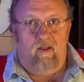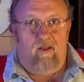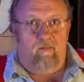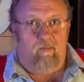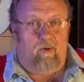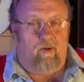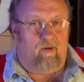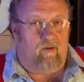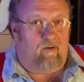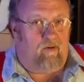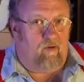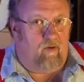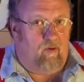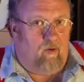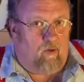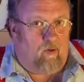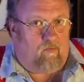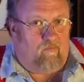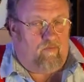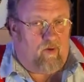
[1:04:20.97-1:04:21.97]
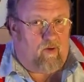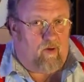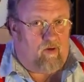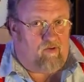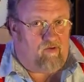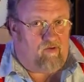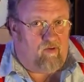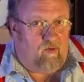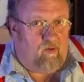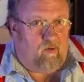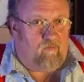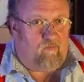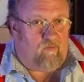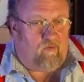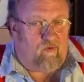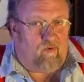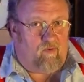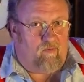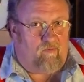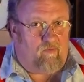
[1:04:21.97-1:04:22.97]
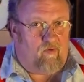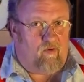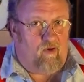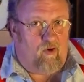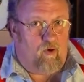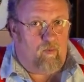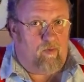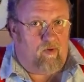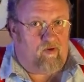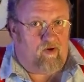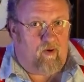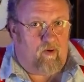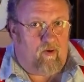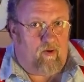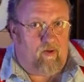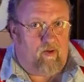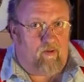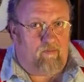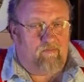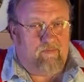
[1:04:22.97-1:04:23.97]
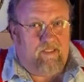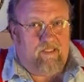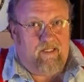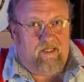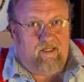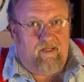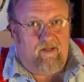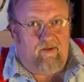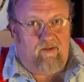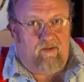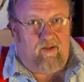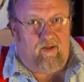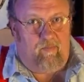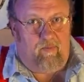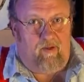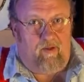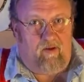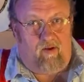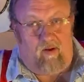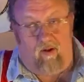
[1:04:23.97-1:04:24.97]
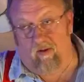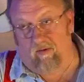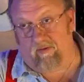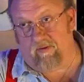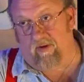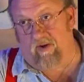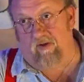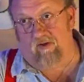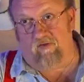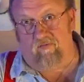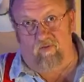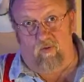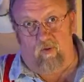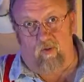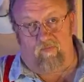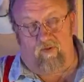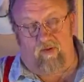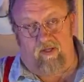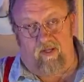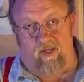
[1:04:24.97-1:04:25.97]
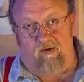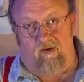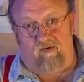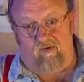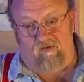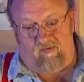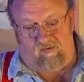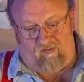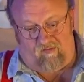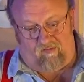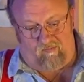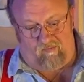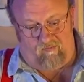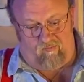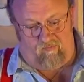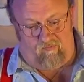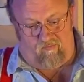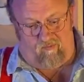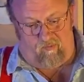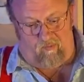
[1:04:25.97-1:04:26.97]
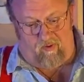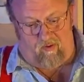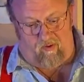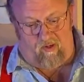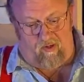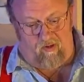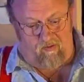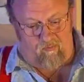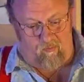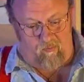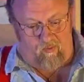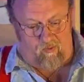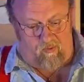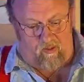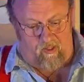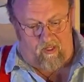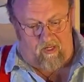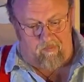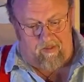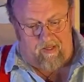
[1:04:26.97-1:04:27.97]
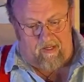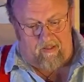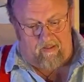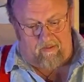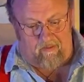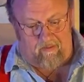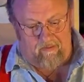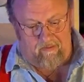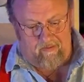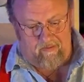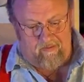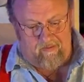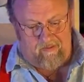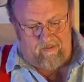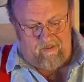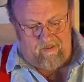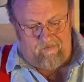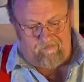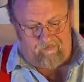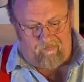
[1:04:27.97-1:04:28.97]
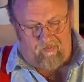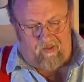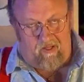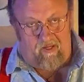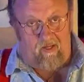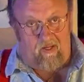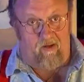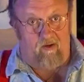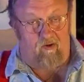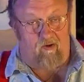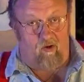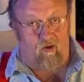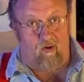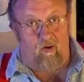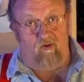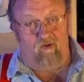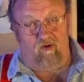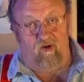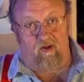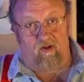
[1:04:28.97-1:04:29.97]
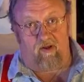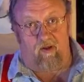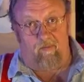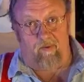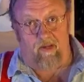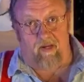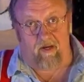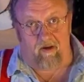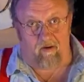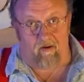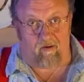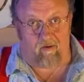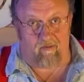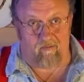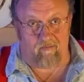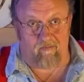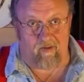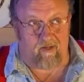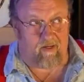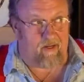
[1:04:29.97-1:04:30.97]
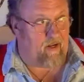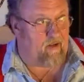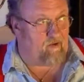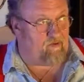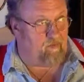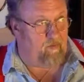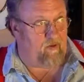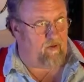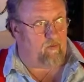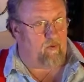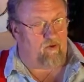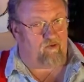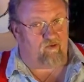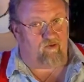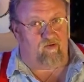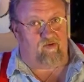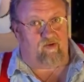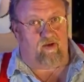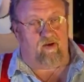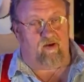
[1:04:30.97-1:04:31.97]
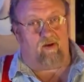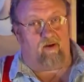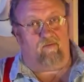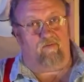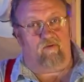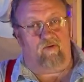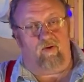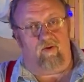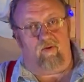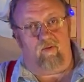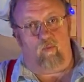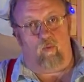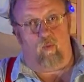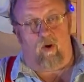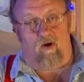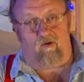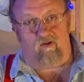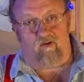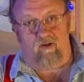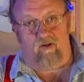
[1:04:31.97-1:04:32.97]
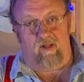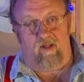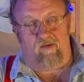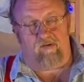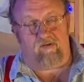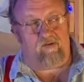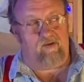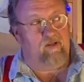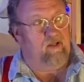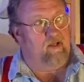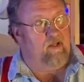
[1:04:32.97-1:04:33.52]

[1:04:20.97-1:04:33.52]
But look very soon for for new material. There'll be all kinds of notifications from your through your email, and I encourage you to come here and ask me questions here if you're watching this.